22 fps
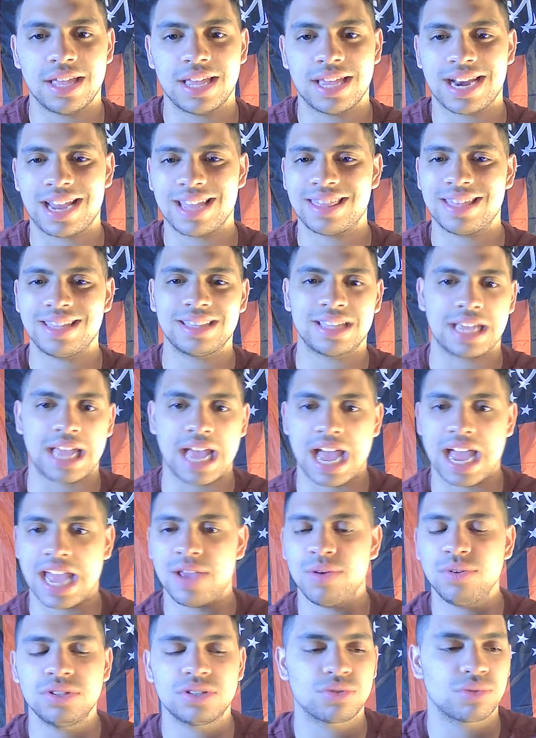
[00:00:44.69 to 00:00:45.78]
And I think the guy, he
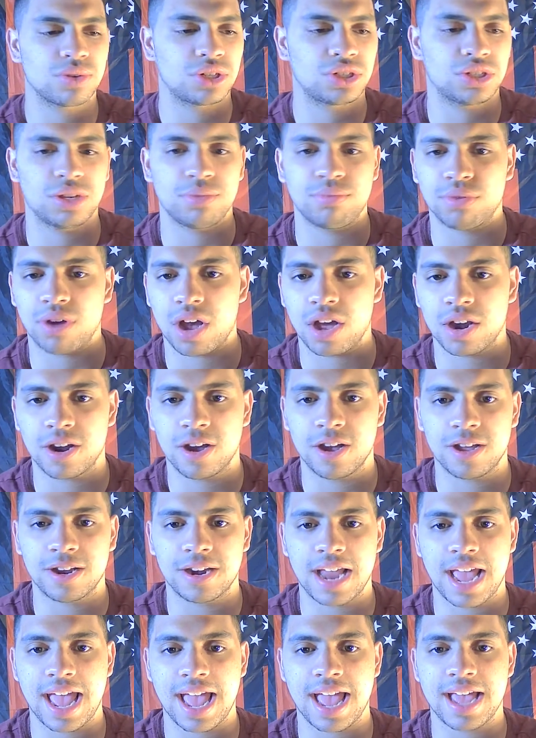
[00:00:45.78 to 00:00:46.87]
was originally brought on
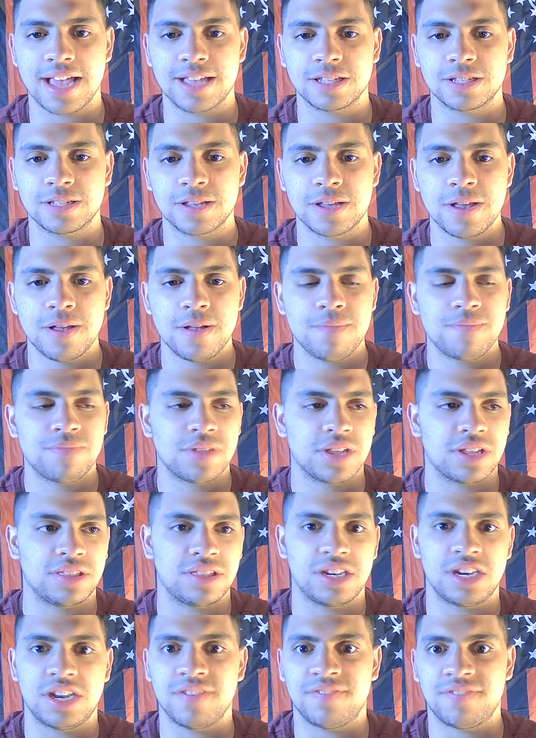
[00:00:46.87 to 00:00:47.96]
as the
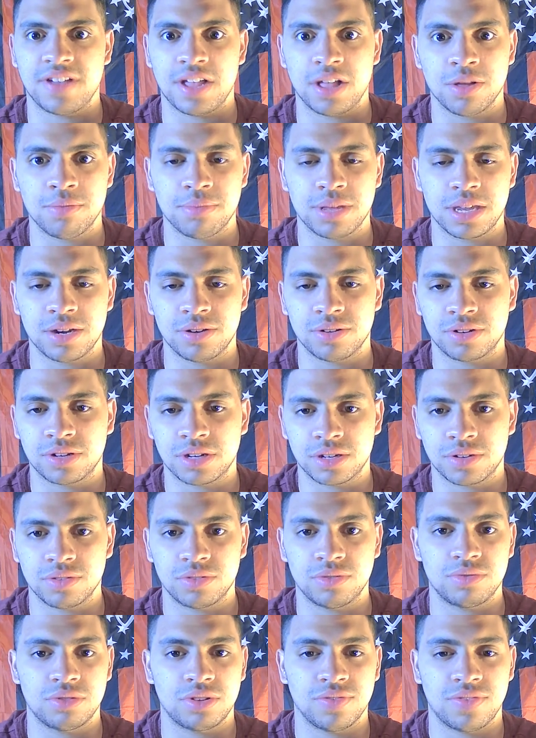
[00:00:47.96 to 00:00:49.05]

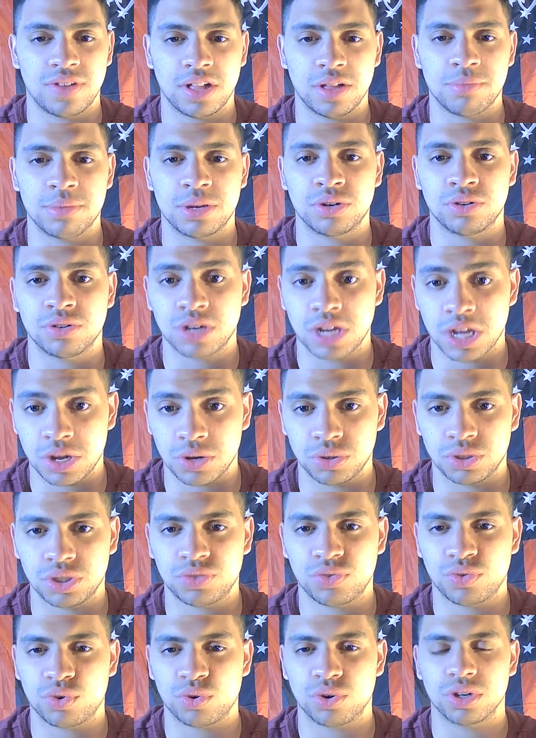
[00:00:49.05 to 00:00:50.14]
developmental coach
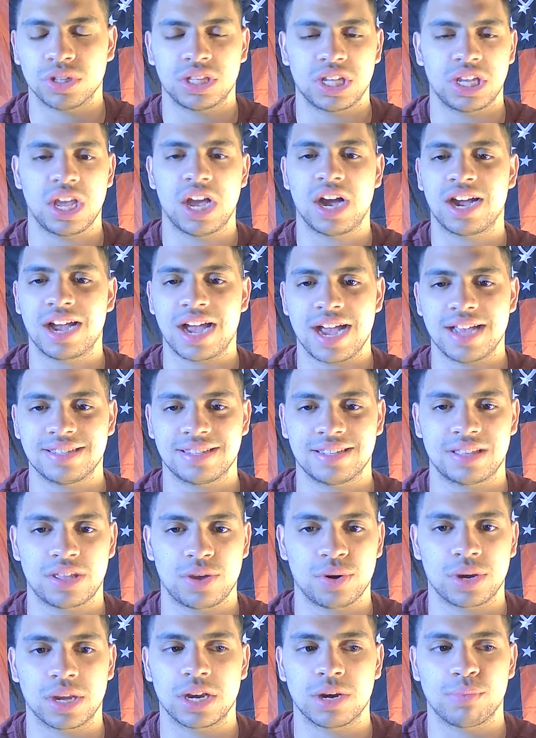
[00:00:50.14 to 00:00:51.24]
for the young guys that they
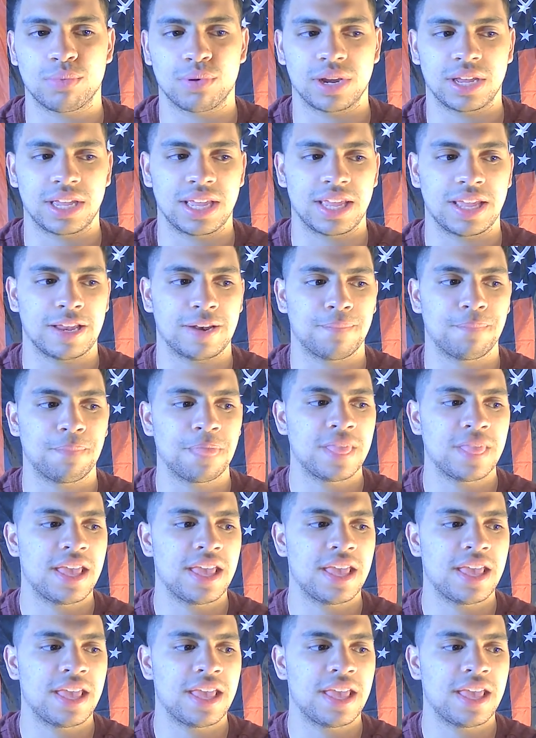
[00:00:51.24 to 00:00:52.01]
were going to bring in.